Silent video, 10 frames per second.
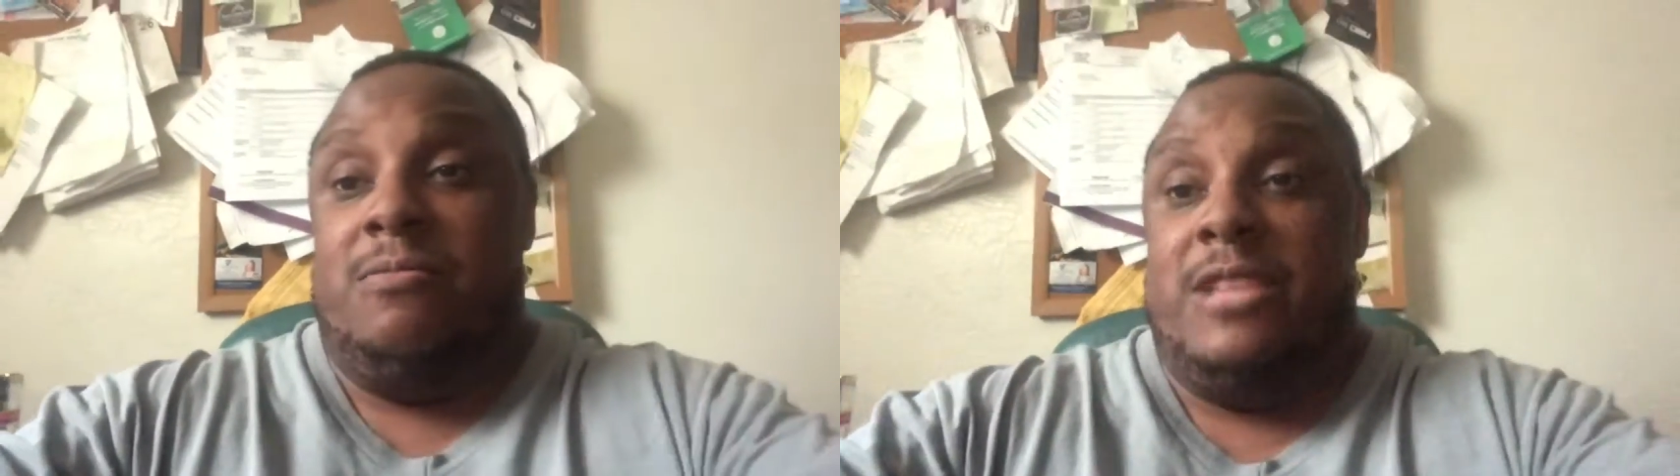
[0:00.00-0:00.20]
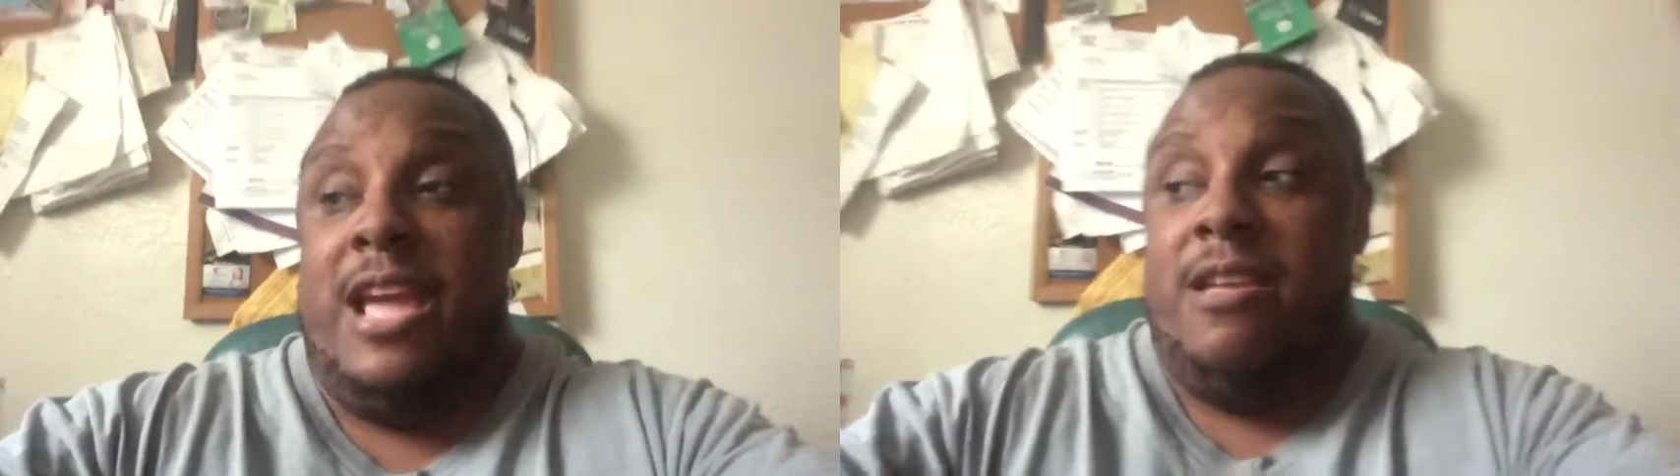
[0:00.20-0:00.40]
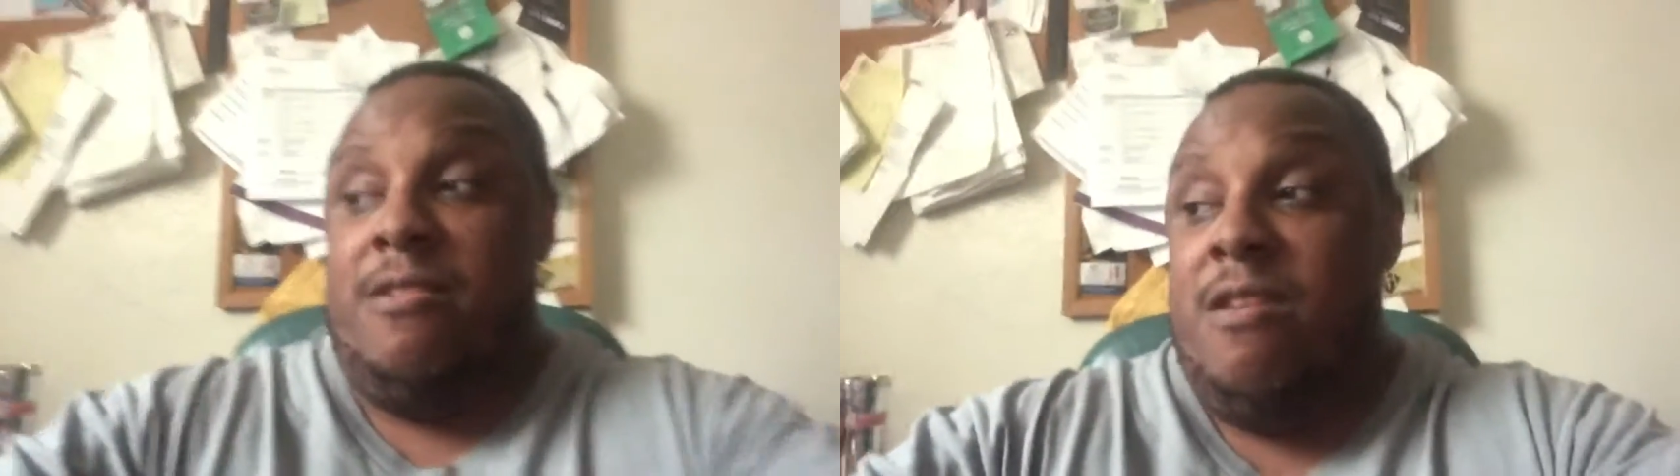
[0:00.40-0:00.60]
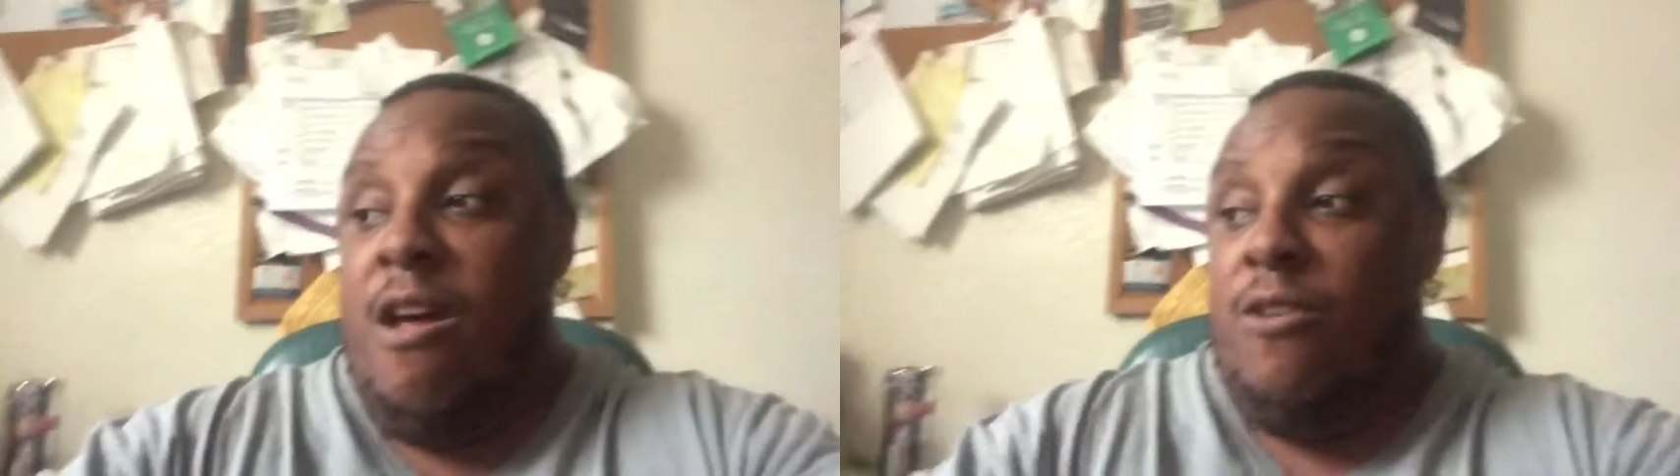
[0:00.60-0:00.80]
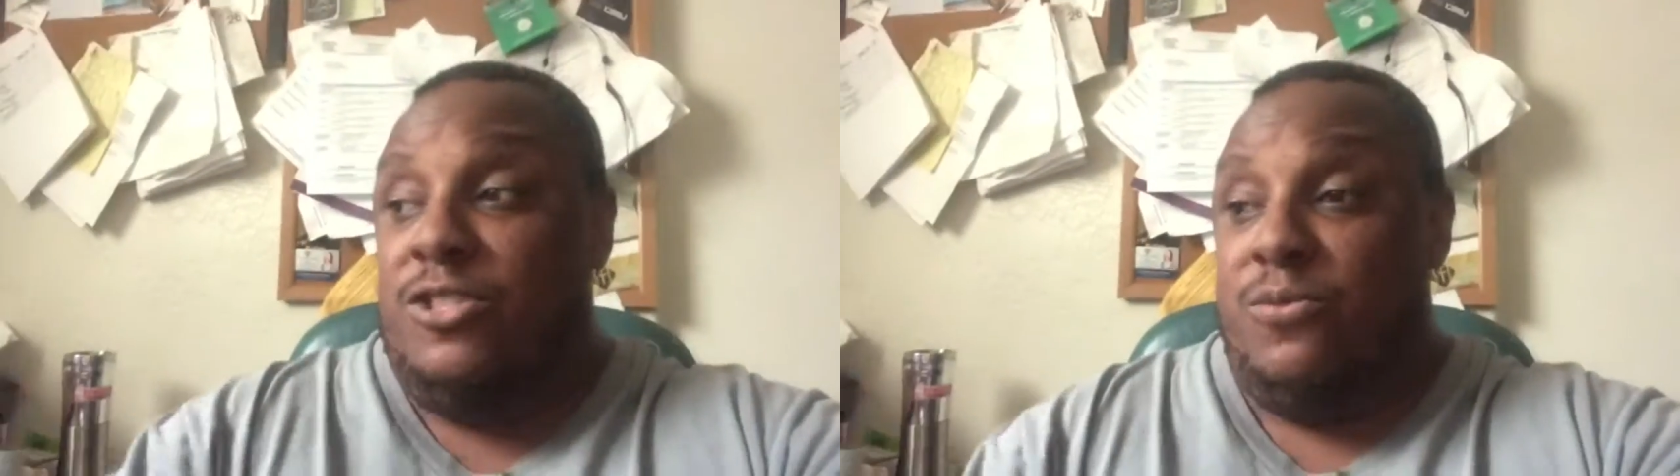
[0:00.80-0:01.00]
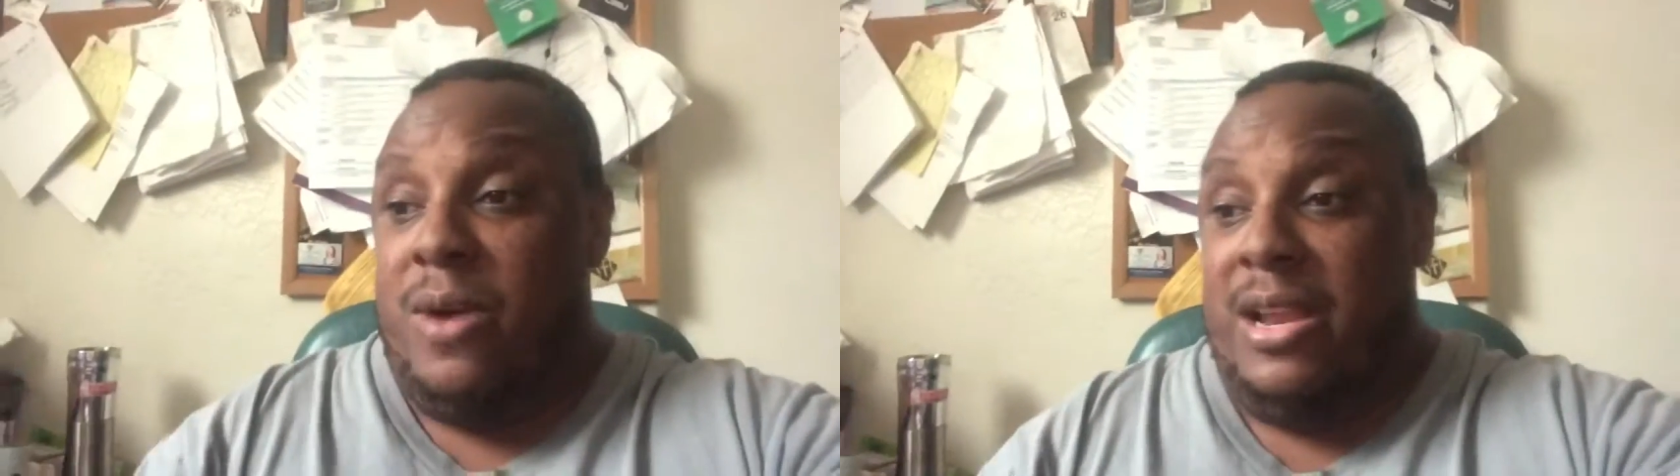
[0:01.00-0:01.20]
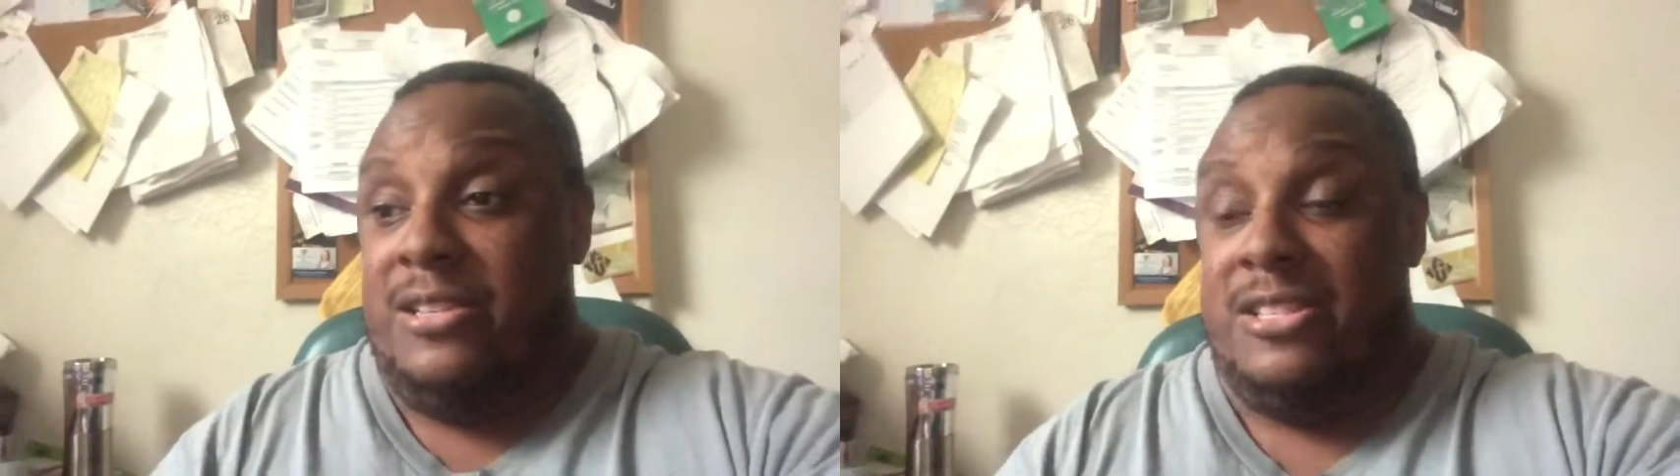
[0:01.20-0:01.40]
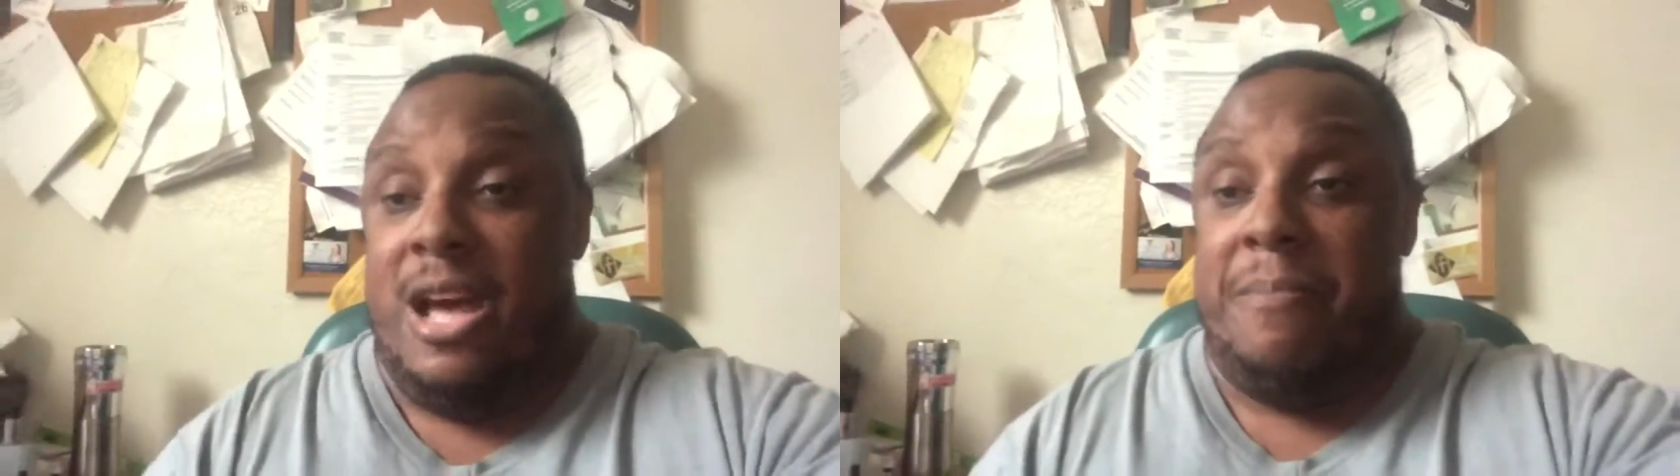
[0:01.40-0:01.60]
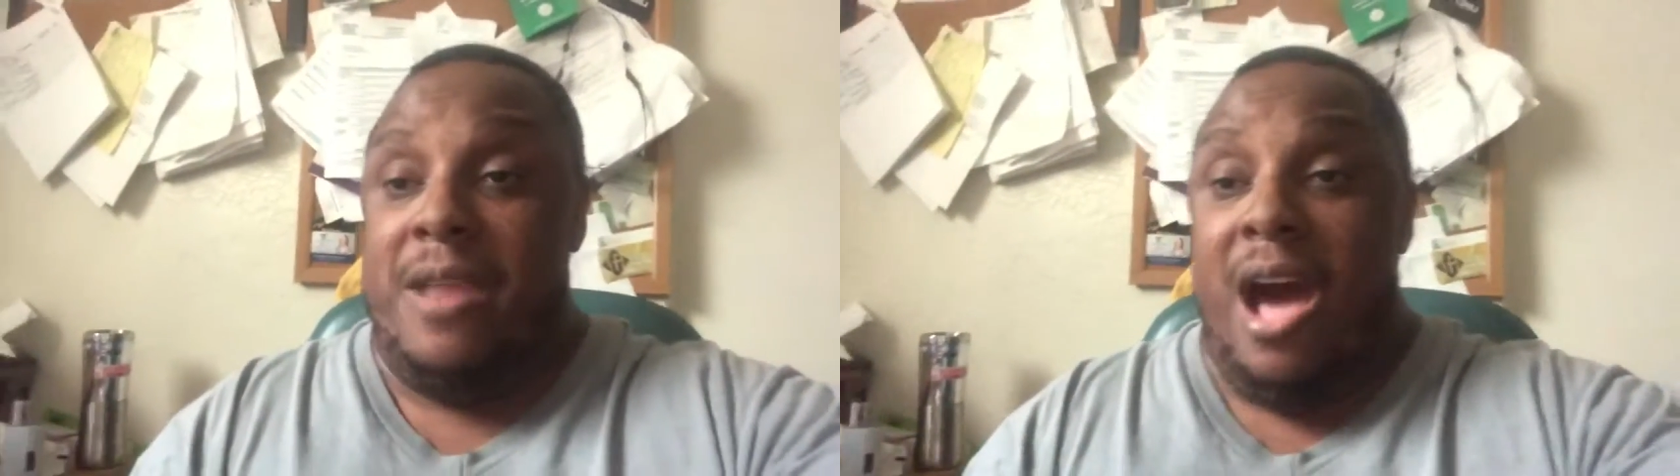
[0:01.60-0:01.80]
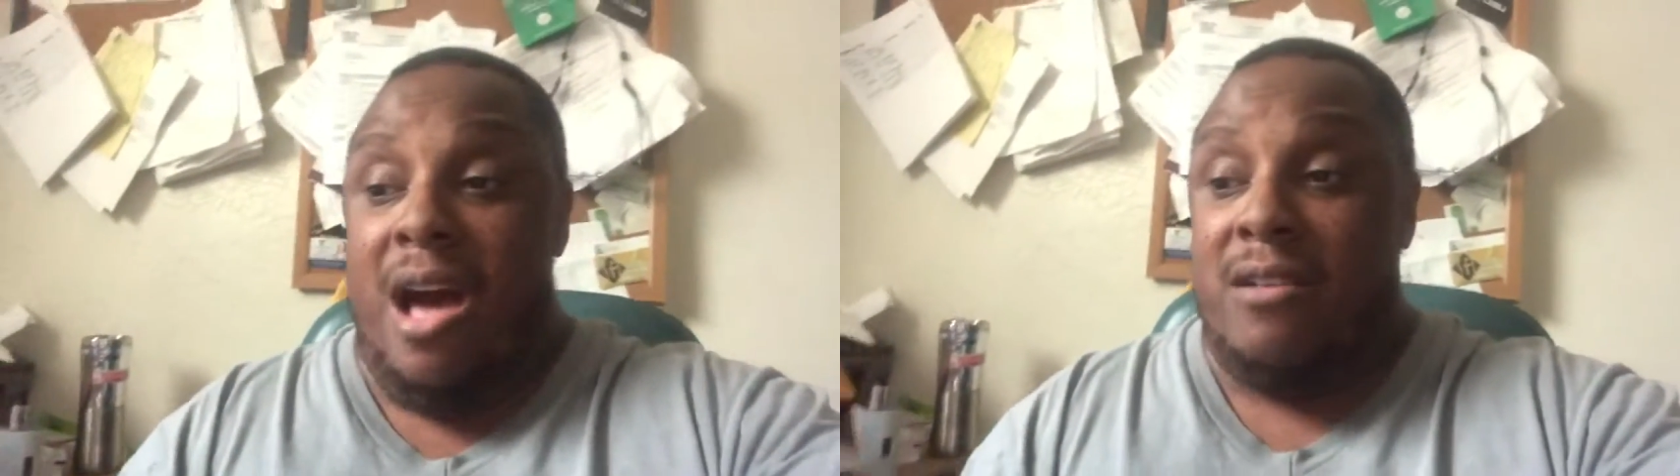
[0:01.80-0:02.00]
take, you know,
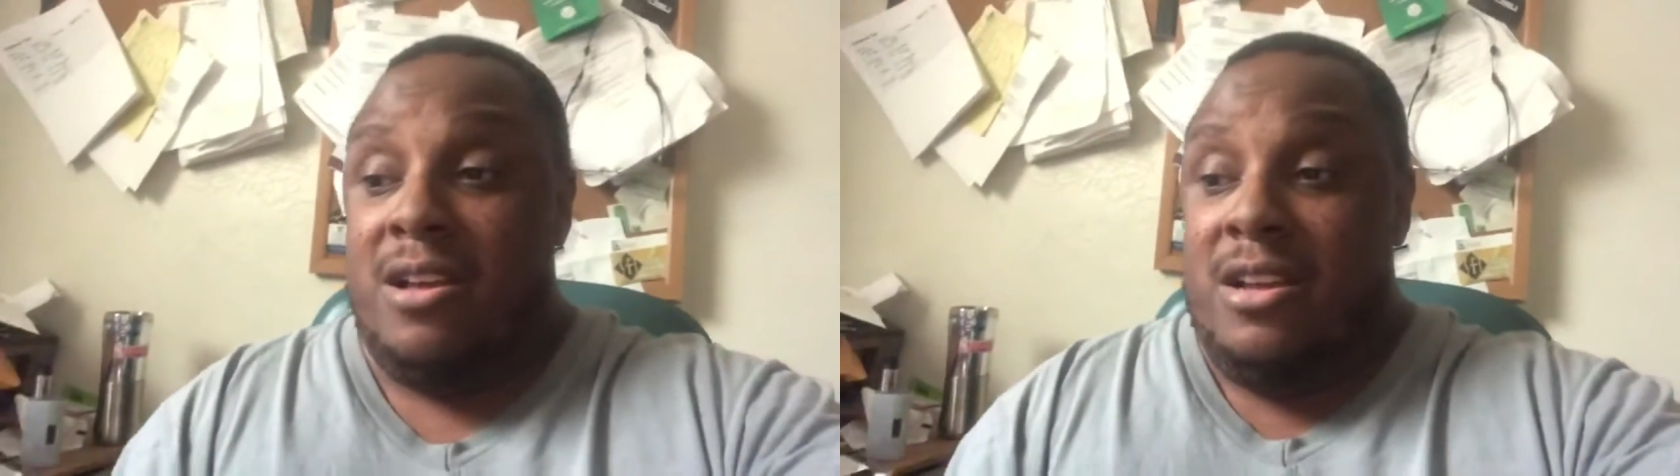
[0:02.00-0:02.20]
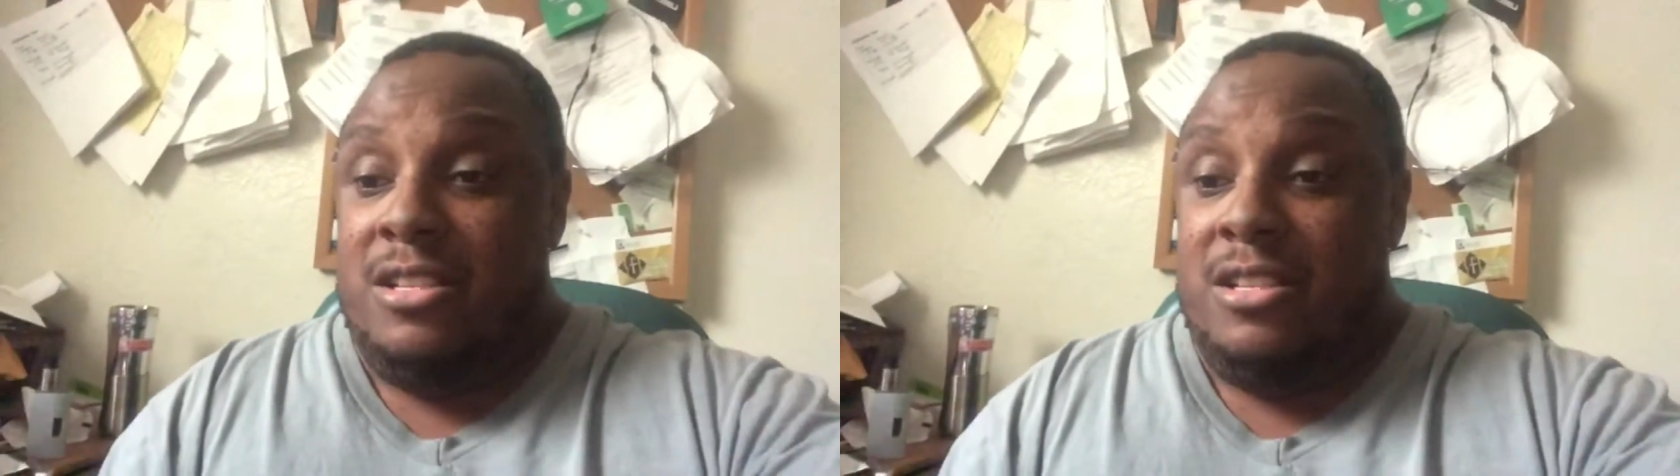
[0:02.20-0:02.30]
$20-some out